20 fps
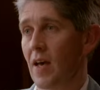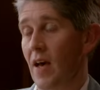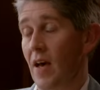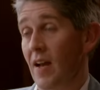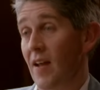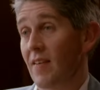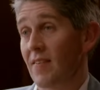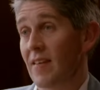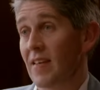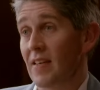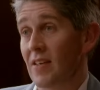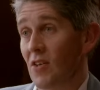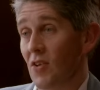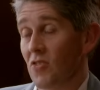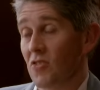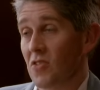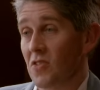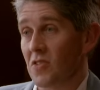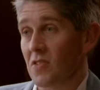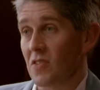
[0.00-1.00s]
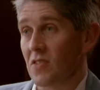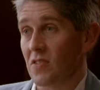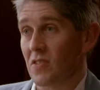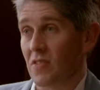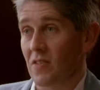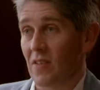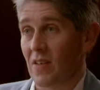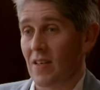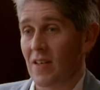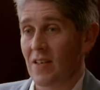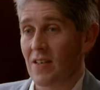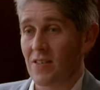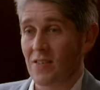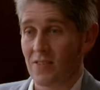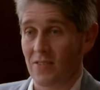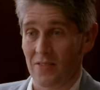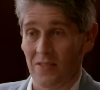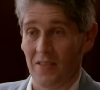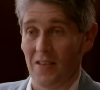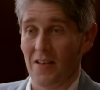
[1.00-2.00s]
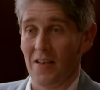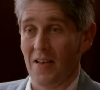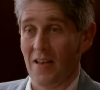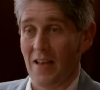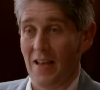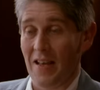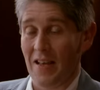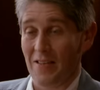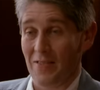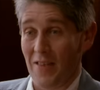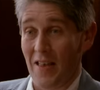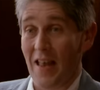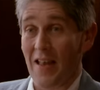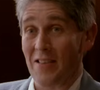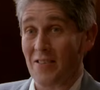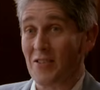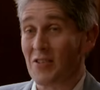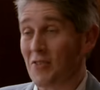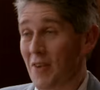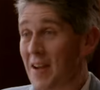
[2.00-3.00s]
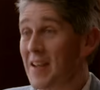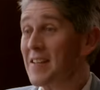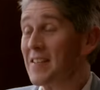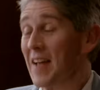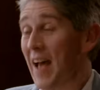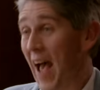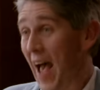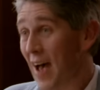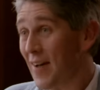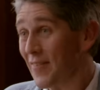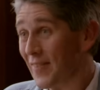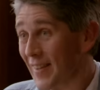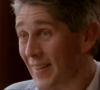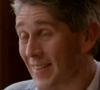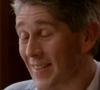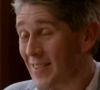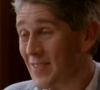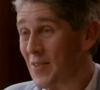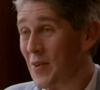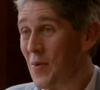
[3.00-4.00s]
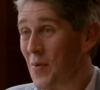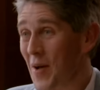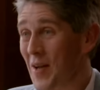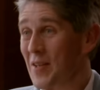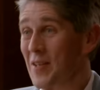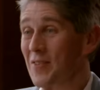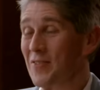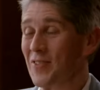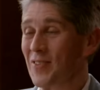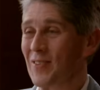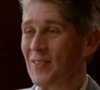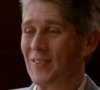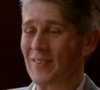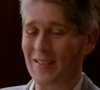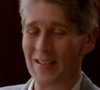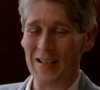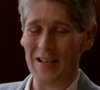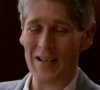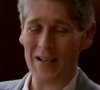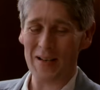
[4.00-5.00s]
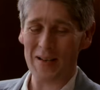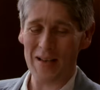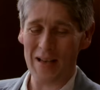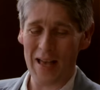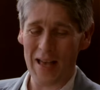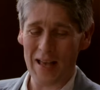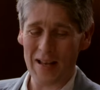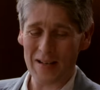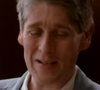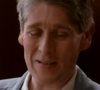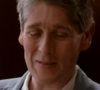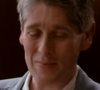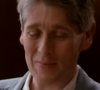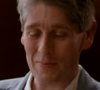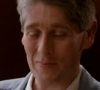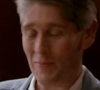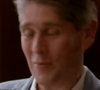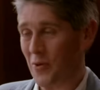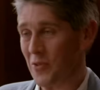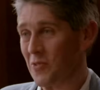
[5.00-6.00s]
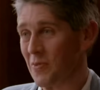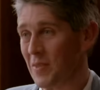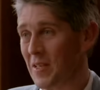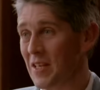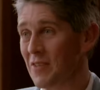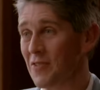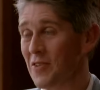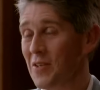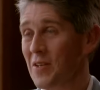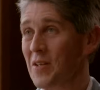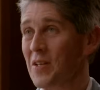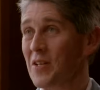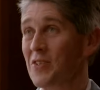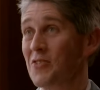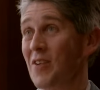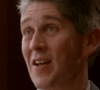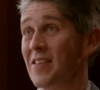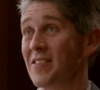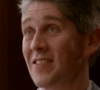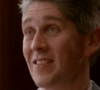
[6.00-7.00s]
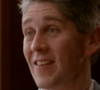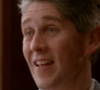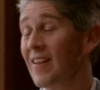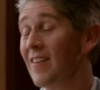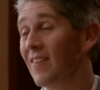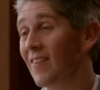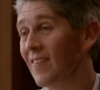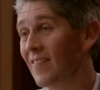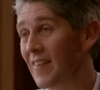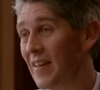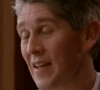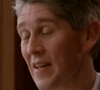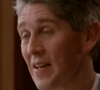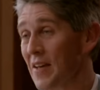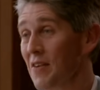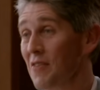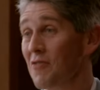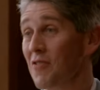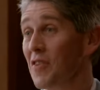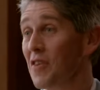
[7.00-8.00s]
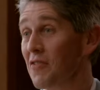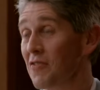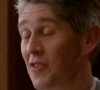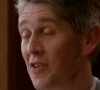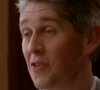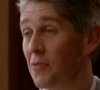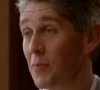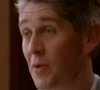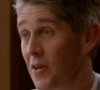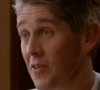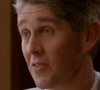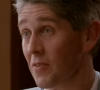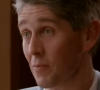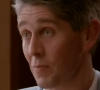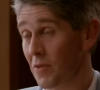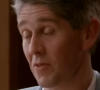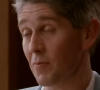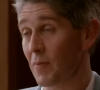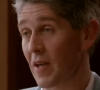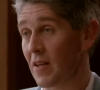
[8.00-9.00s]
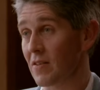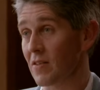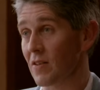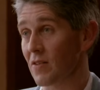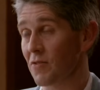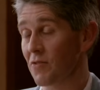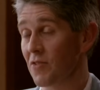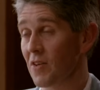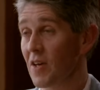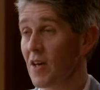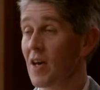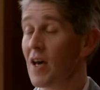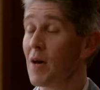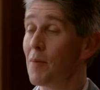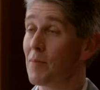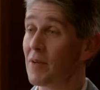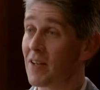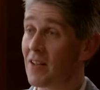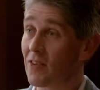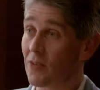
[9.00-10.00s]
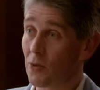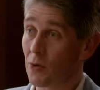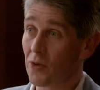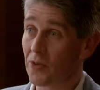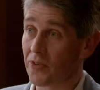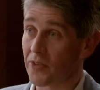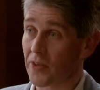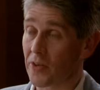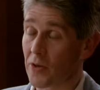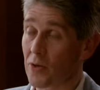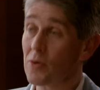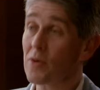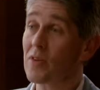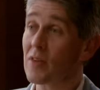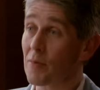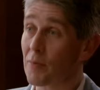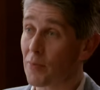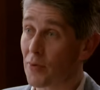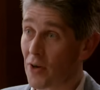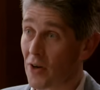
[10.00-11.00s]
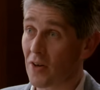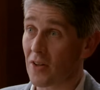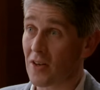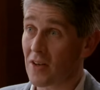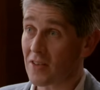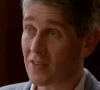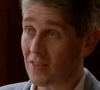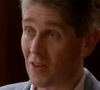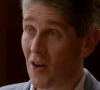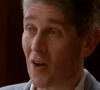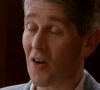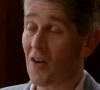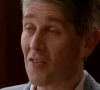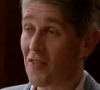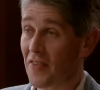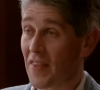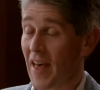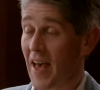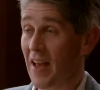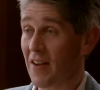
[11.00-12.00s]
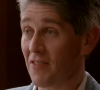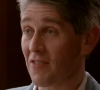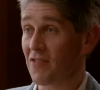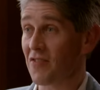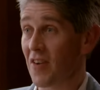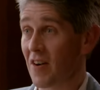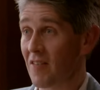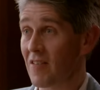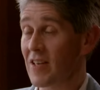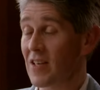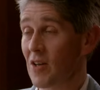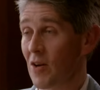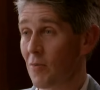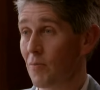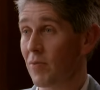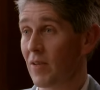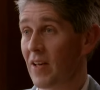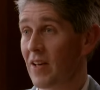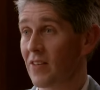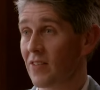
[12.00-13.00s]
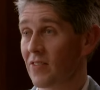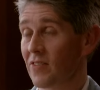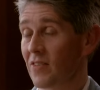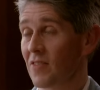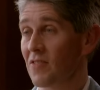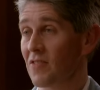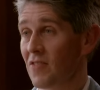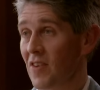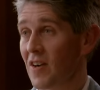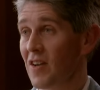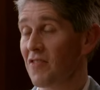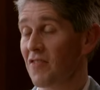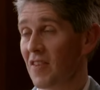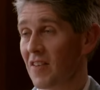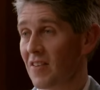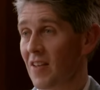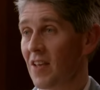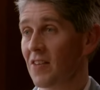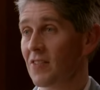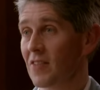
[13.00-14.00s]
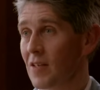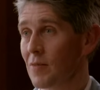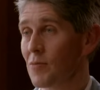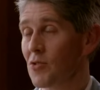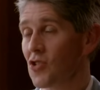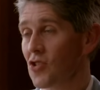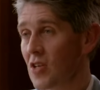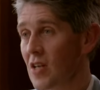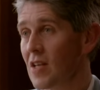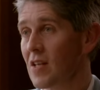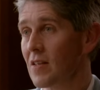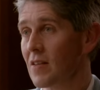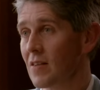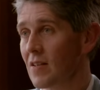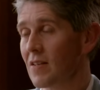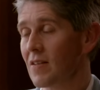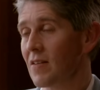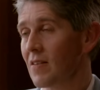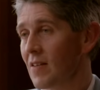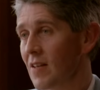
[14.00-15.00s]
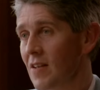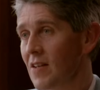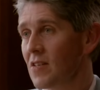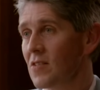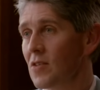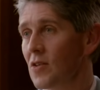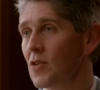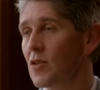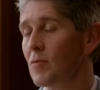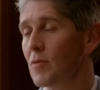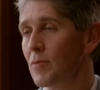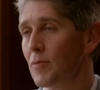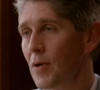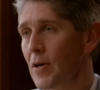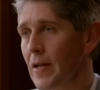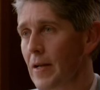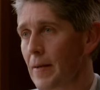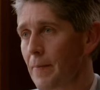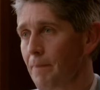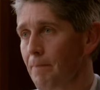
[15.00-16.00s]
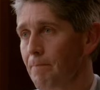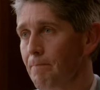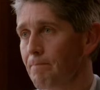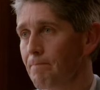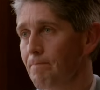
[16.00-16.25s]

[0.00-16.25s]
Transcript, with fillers: And I think consciousness is, it's great to have it. It's a wonderful and possibly even transcendental thing from the first person perspective, but it's also the product of that very complex and very fantastic machine that is the human brain.